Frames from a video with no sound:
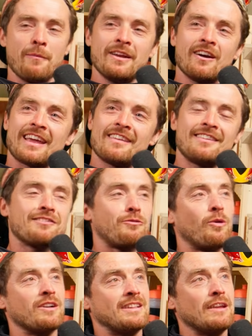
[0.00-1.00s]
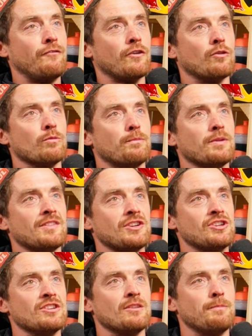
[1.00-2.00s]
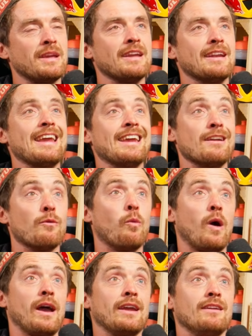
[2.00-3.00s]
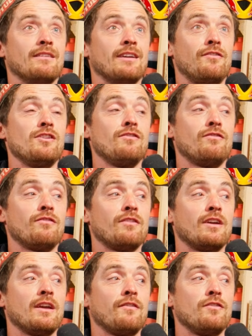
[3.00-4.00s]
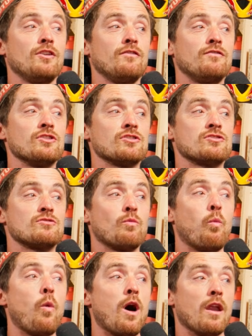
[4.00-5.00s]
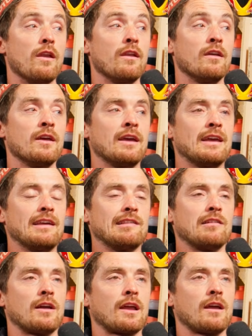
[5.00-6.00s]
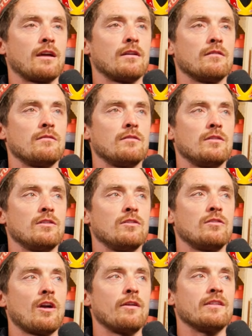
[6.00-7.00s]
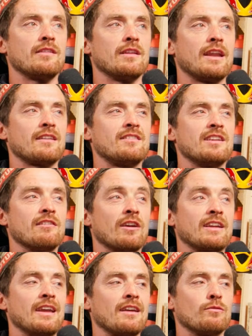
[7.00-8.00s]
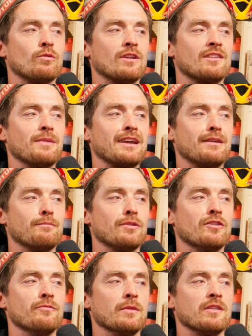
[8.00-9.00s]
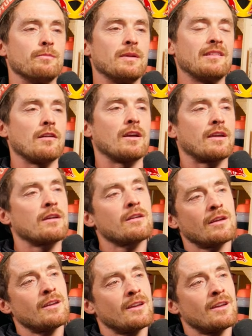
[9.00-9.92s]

I mean, I guess it's quite difficult position to be in a way. If you've just won, it's like you go into the next year, I guess, wanting to make improvements, but it's like